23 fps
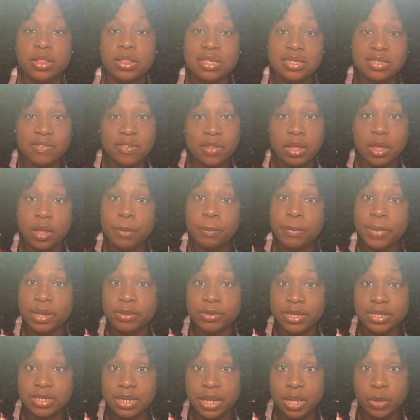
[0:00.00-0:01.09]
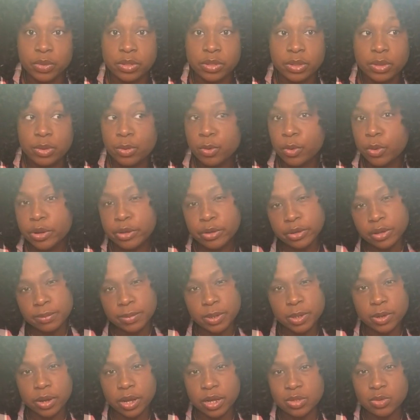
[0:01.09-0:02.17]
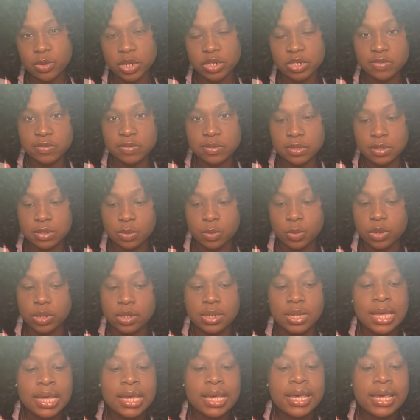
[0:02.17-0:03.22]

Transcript: this video may resonate with you, or you can be cross-watching for someone.